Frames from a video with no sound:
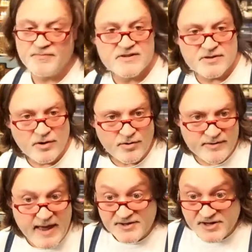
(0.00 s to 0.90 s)
So
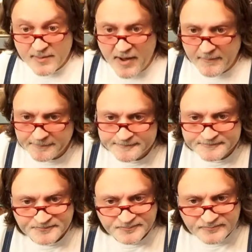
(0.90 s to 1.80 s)
yeah, check them out
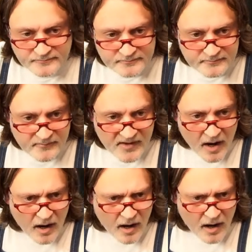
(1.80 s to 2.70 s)

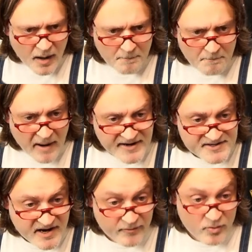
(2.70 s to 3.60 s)
um, minus
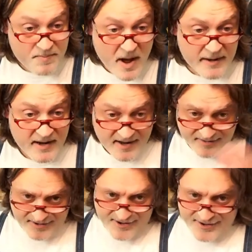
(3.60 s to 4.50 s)
covered with mud.
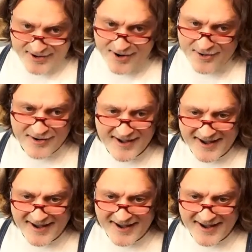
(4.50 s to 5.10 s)
There you go.